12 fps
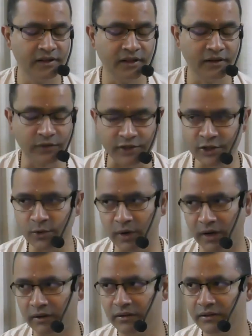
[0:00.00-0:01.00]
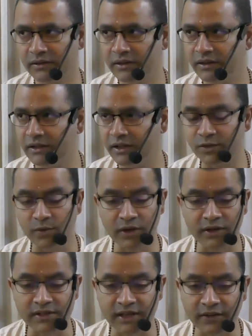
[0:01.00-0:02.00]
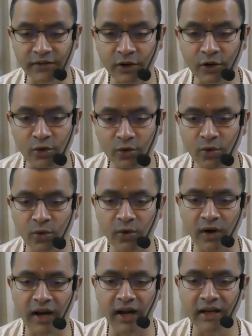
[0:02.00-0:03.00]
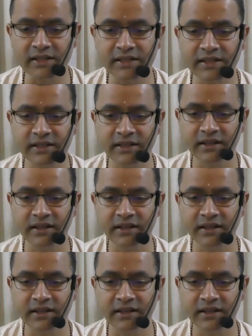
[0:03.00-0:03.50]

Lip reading: The first one is what is referred to as